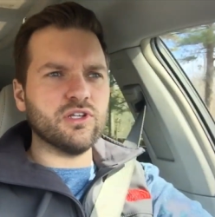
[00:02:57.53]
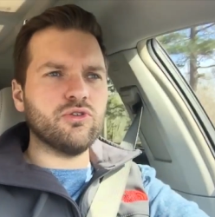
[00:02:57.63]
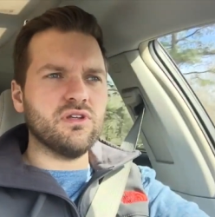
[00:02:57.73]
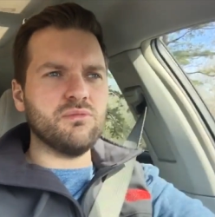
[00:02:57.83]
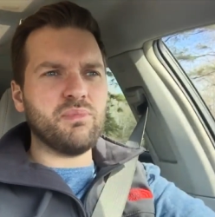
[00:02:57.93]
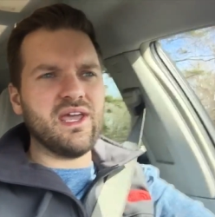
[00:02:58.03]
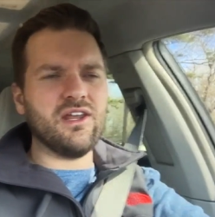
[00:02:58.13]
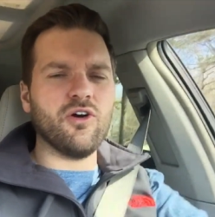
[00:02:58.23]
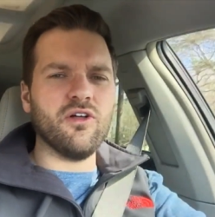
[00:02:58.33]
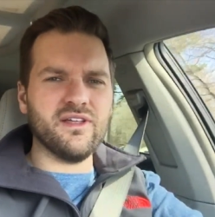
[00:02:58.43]
included
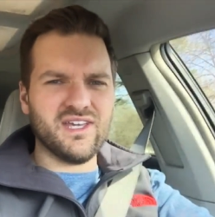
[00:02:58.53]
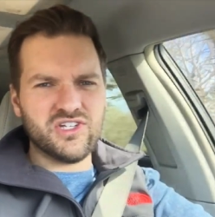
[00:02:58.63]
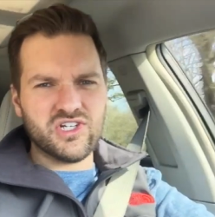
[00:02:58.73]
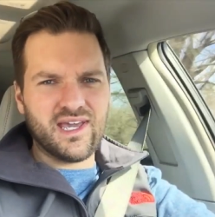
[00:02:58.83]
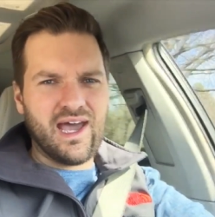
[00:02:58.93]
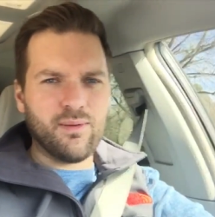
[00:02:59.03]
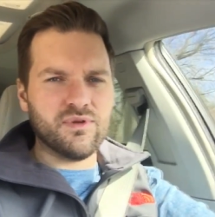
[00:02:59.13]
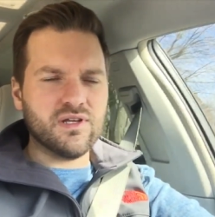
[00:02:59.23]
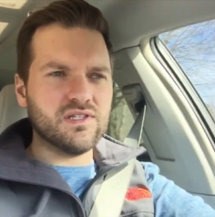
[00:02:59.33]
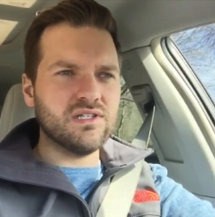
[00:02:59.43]
painting all the kitchen
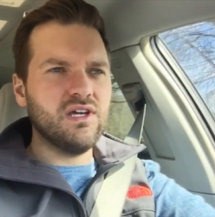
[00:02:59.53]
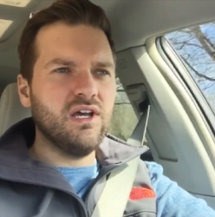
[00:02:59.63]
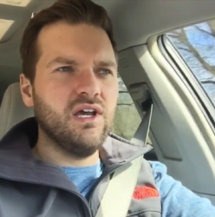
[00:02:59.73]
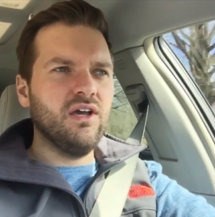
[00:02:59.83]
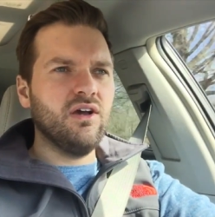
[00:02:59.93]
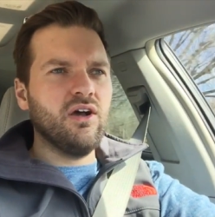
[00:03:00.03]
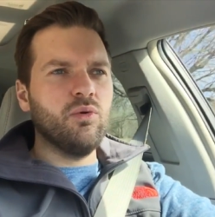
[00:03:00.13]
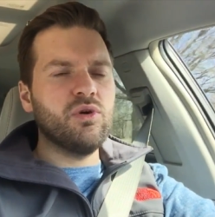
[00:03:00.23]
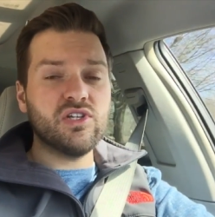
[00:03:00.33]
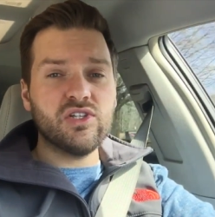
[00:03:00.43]
cabinets,
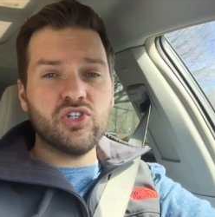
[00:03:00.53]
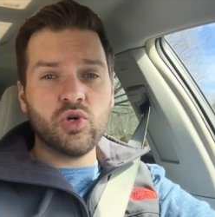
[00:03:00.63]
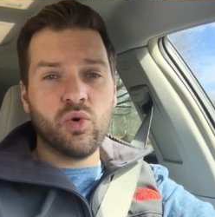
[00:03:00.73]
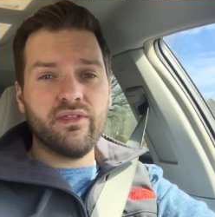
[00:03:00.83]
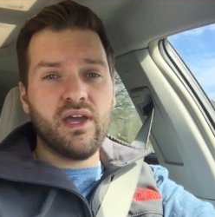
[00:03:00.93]
which is a chore.